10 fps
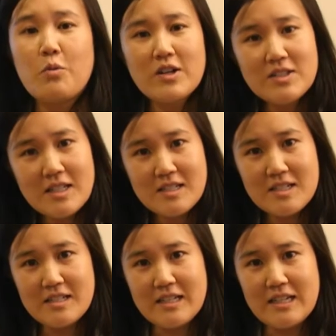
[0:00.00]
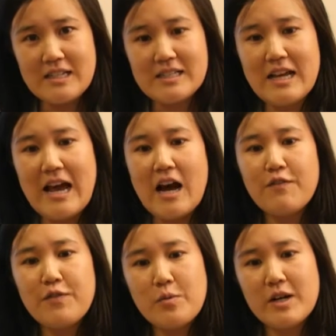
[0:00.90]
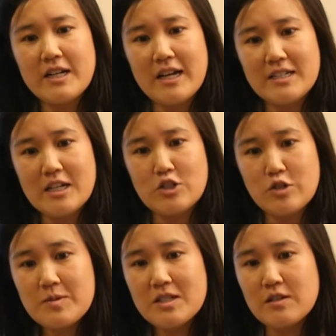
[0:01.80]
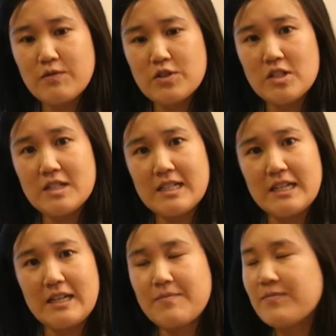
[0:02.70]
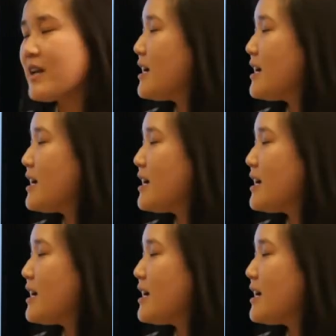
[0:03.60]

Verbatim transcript: Wilson's disease, alpha-1 antitrypsin deficiency,